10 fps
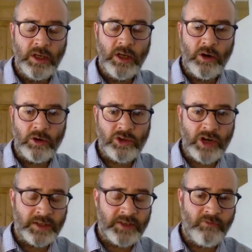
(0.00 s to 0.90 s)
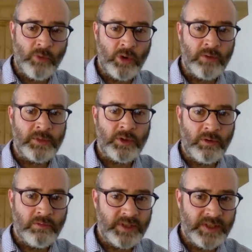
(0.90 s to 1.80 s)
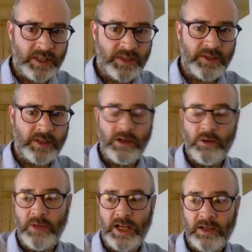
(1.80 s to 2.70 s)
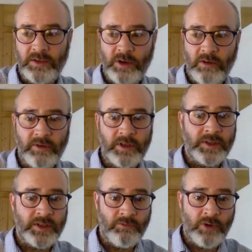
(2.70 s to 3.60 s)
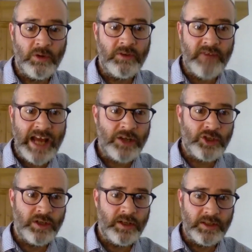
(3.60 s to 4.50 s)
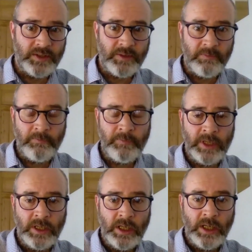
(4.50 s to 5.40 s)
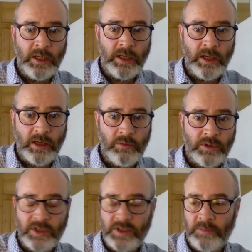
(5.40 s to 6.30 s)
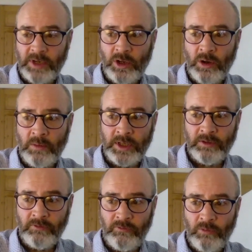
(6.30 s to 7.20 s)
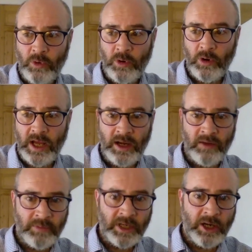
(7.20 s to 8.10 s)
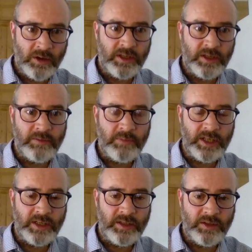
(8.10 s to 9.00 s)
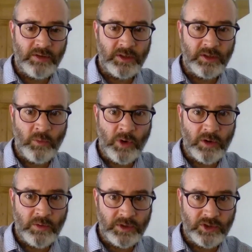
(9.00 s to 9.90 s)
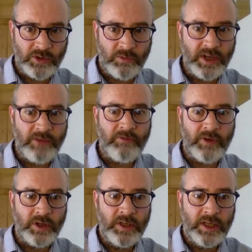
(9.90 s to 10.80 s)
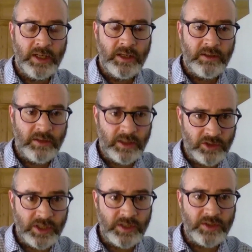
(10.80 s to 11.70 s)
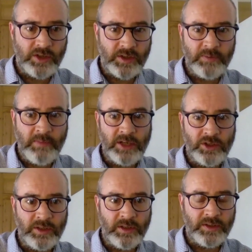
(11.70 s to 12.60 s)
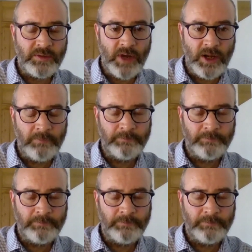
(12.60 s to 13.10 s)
or transformed or resist global health governance, the role of nationalism, which has been coming to fore. And I've been lucky to be doing the work with Sharifah that she's just mentioned as well.